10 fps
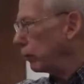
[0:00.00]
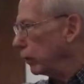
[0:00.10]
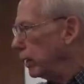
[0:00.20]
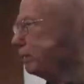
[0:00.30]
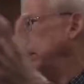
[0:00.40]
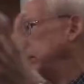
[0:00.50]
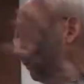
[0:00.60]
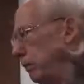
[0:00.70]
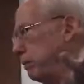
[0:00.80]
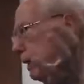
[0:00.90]
are the limits
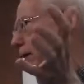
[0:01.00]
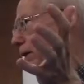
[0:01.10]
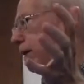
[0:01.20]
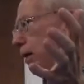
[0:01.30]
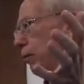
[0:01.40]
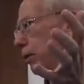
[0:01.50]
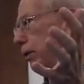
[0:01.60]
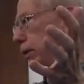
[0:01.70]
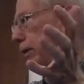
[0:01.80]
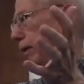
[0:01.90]
of the meaning of that
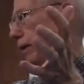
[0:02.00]
word.